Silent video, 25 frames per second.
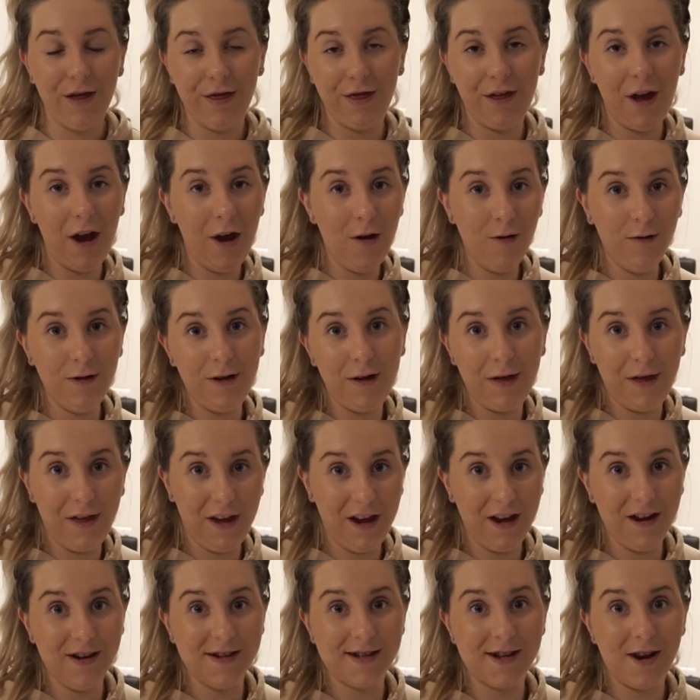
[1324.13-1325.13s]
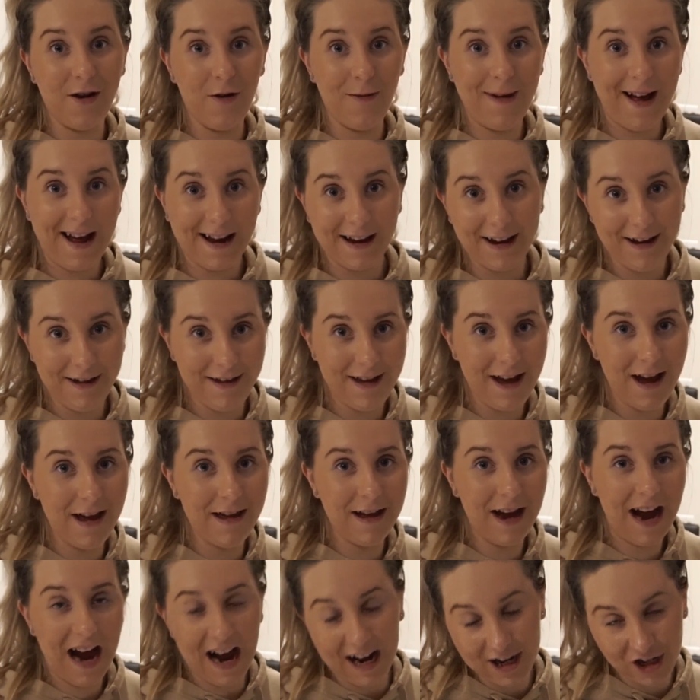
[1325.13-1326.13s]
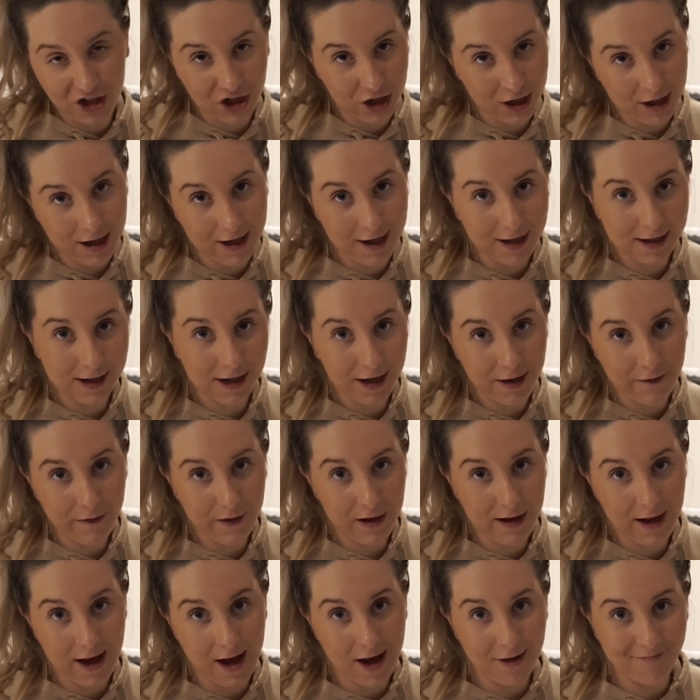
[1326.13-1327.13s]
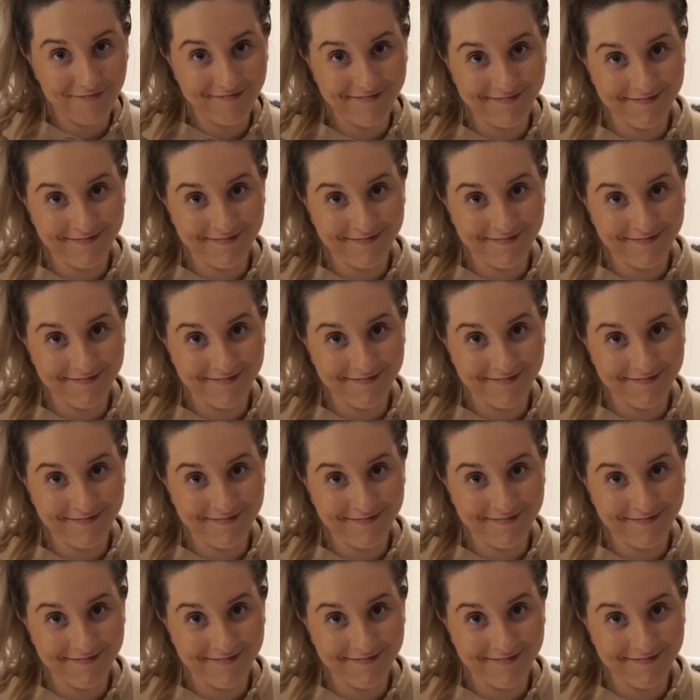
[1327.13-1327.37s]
the only things go back in there that actually need to live in there.